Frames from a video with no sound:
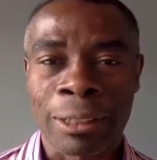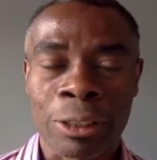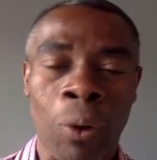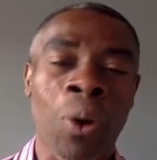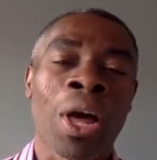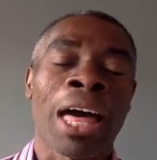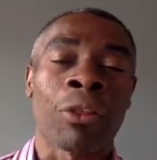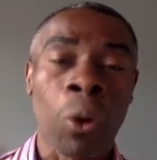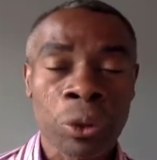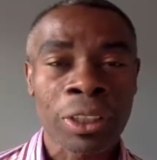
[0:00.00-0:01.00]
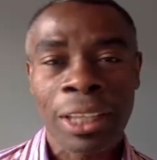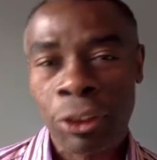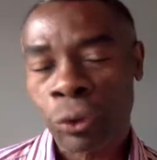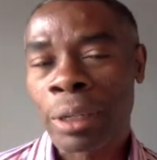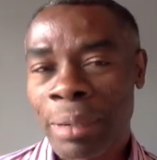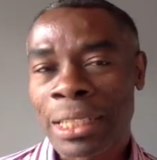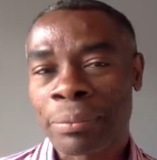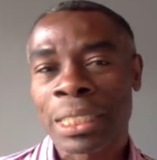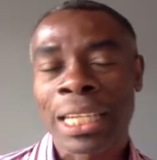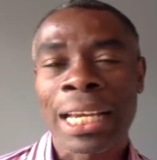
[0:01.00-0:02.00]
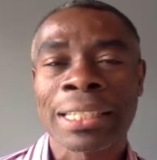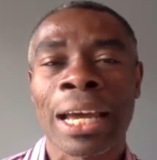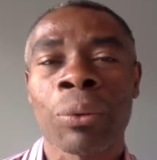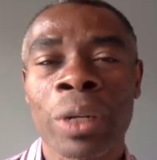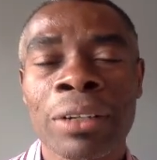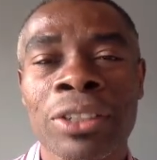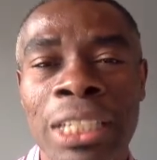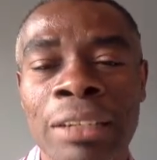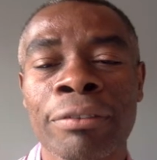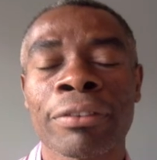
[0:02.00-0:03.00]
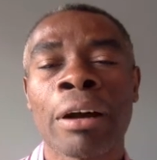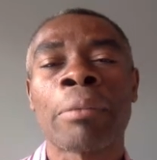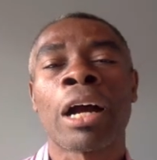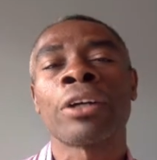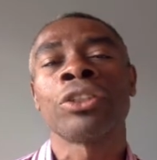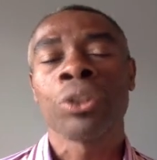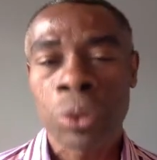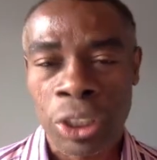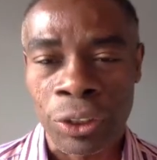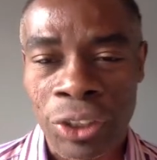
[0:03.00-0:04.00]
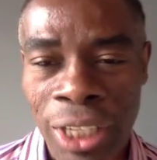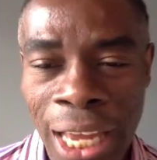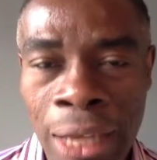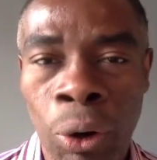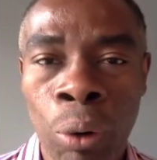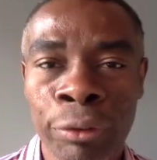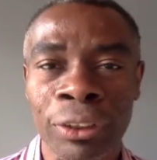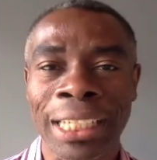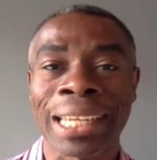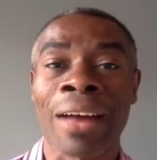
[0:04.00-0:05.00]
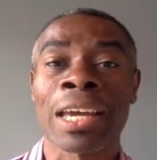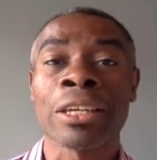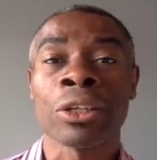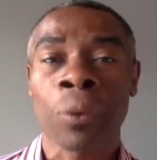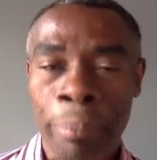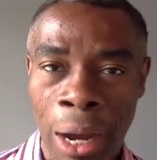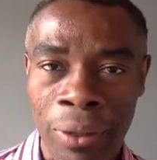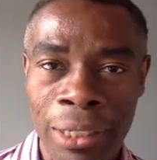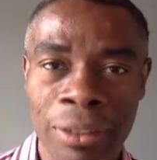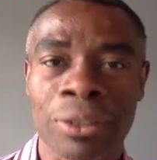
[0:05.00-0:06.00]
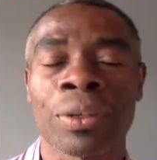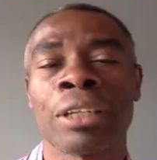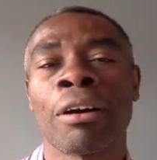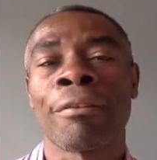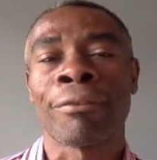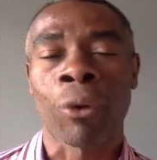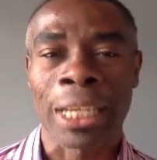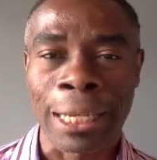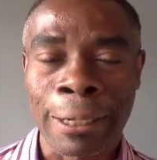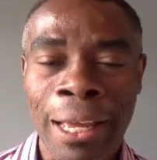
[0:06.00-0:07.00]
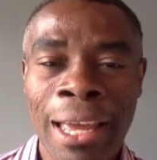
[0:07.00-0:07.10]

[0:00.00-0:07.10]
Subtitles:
So those are the three biggest mistakes that we are seeing from our users, and hopefully now that you know about it, you can avoid it.